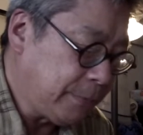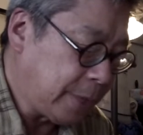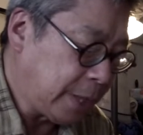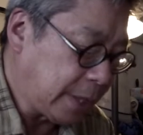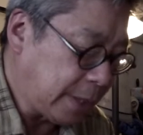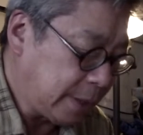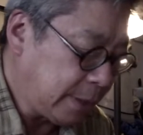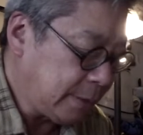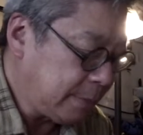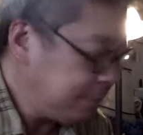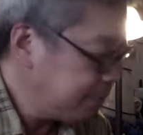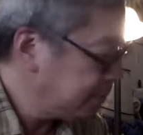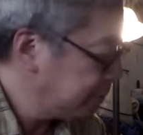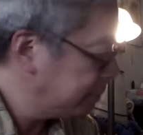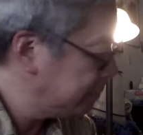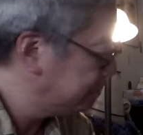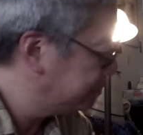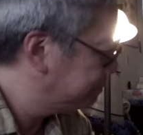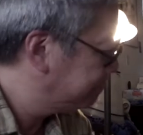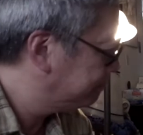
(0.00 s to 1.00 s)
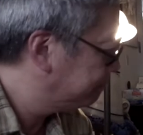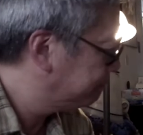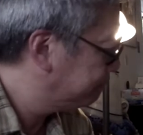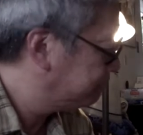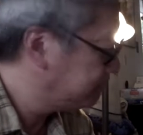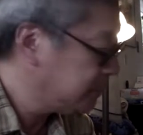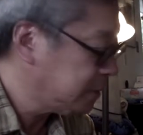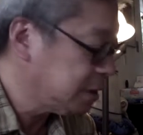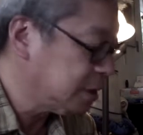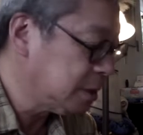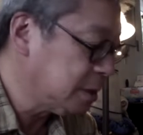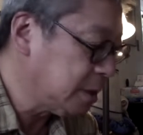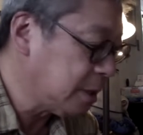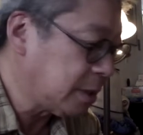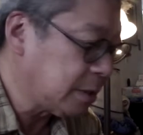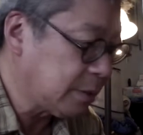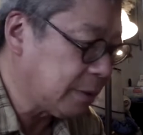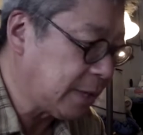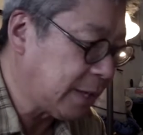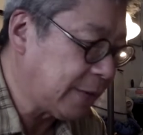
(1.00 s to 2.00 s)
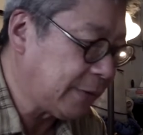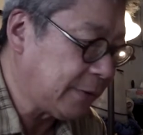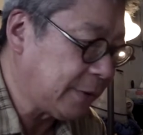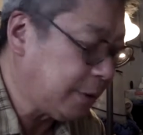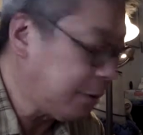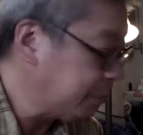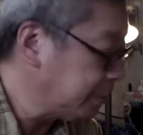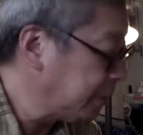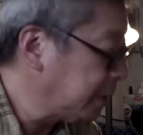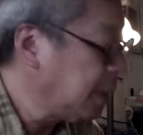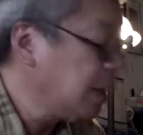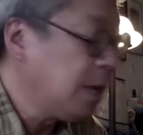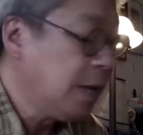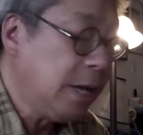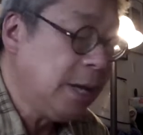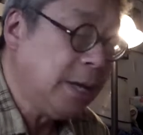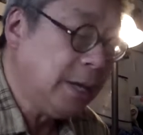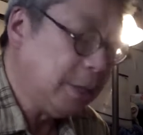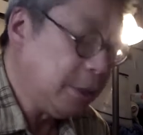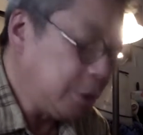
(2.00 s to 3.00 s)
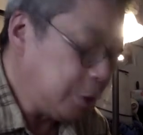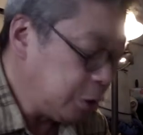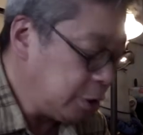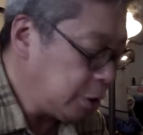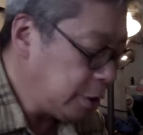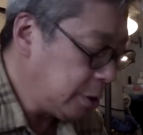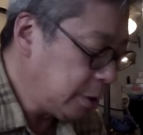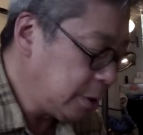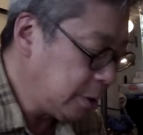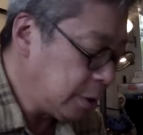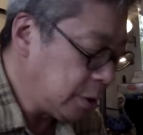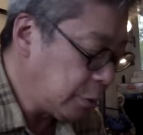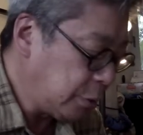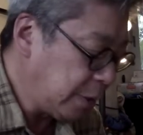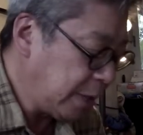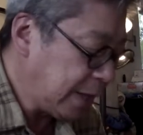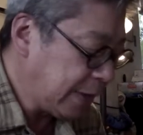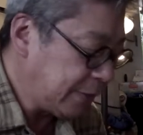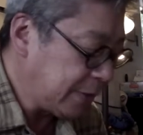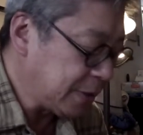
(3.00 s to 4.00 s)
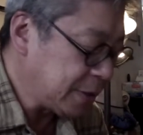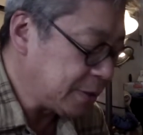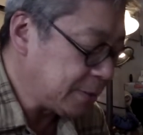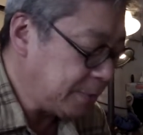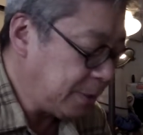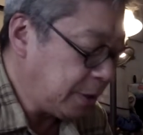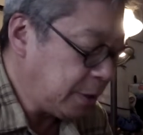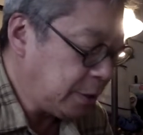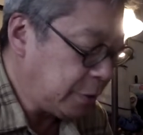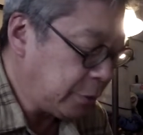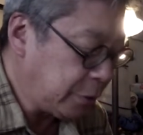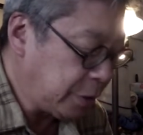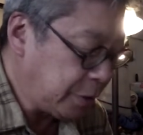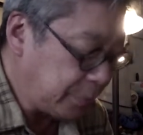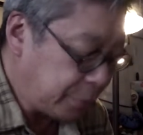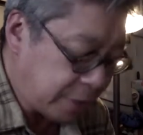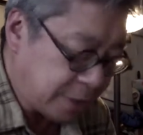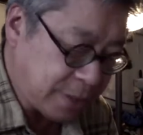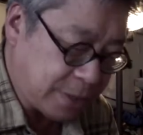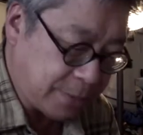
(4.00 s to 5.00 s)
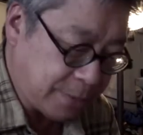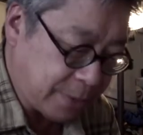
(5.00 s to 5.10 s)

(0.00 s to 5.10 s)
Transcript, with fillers: like I don't have it here, but you, you know we have this meter where you press